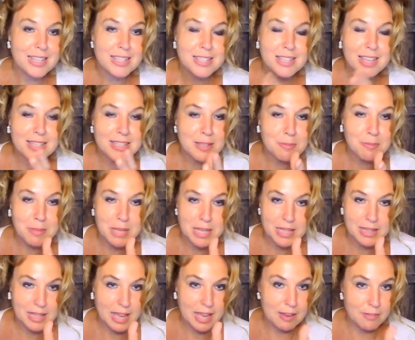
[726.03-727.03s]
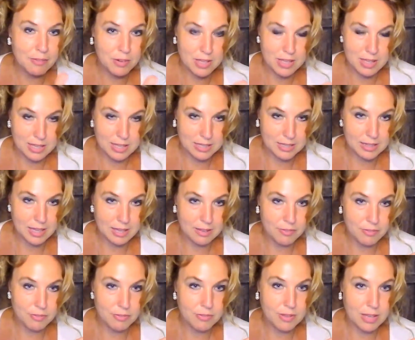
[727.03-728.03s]
doesn't mean that everything in
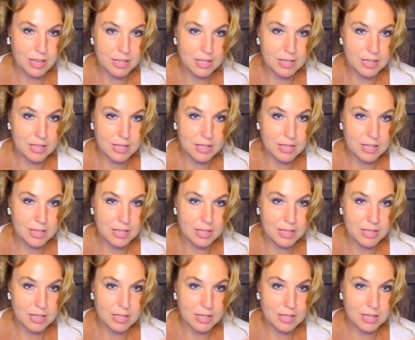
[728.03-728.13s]
life